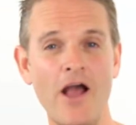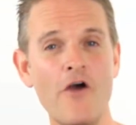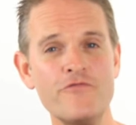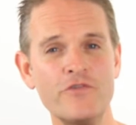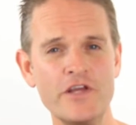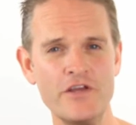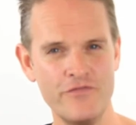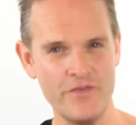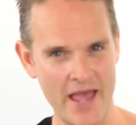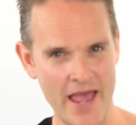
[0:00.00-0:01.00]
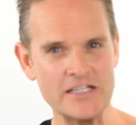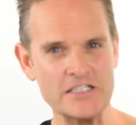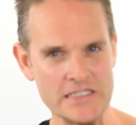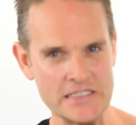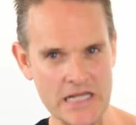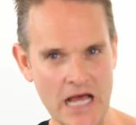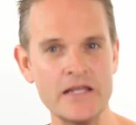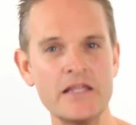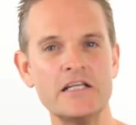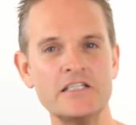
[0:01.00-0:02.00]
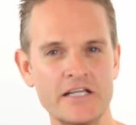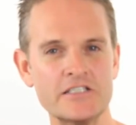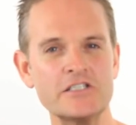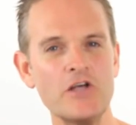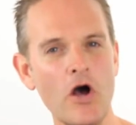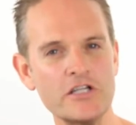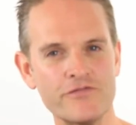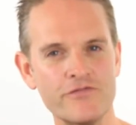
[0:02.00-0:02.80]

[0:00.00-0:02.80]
Hopefully you've actually done this exercise.